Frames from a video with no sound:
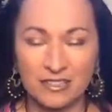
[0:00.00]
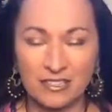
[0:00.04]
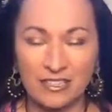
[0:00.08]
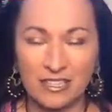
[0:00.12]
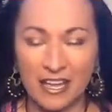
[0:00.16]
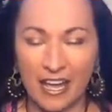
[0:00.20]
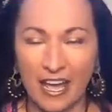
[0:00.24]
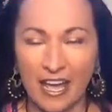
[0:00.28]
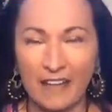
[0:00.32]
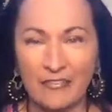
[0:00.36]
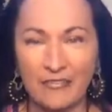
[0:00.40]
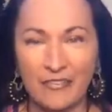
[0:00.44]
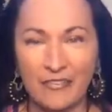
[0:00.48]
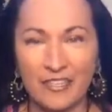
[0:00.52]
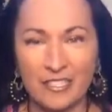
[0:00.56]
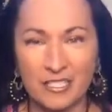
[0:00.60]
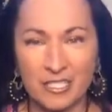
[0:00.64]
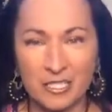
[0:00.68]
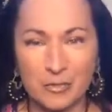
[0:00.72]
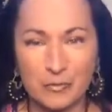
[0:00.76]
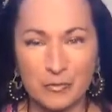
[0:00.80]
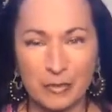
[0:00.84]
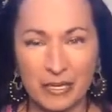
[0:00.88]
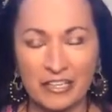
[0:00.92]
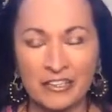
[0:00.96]
and the
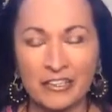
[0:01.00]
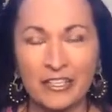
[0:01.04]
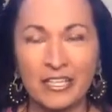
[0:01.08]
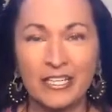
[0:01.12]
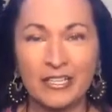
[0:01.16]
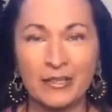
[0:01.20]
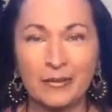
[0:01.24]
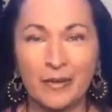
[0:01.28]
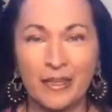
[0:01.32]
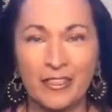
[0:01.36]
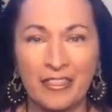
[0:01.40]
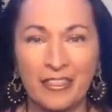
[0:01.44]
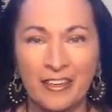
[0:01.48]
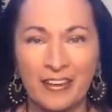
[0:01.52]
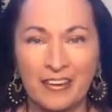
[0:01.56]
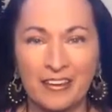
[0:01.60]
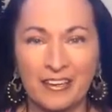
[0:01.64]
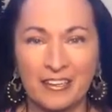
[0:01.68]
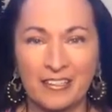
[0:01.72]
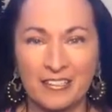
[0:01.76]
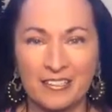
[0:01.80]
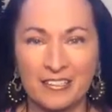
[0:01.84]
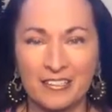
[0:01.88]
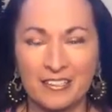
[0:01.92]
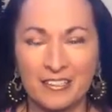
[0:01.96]
spirit within
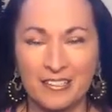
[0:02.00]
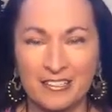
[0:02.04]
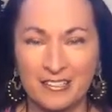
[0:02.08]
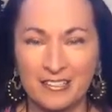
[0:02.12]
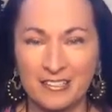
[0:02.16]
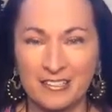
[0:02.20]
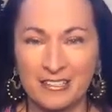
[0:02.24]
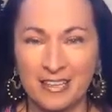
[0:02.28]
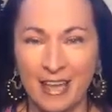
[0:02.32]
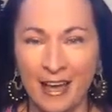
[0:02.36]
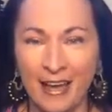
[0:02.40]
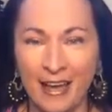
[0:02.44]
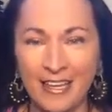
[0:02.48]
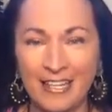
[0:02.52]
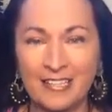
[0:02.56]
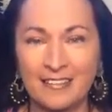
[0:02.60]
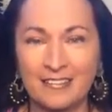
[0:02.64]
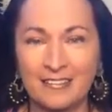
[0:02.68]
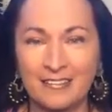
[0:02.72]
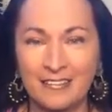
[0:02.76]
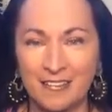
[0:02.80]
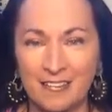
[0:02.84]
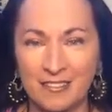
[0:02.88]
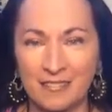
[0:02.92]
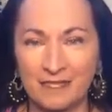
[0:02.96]
us that is guiding
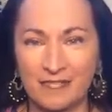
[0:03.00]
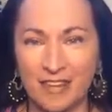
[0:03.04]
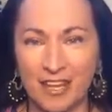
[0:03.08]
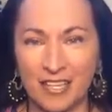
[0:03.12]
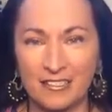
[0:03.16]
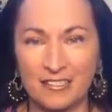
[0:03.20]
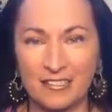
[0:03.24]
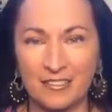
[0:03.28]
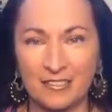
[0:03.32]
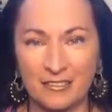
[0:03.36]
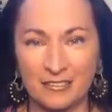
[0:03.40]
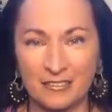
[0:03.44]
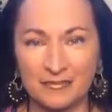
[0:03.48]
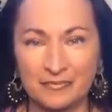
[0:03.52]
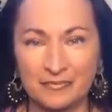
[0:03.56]
this vessel.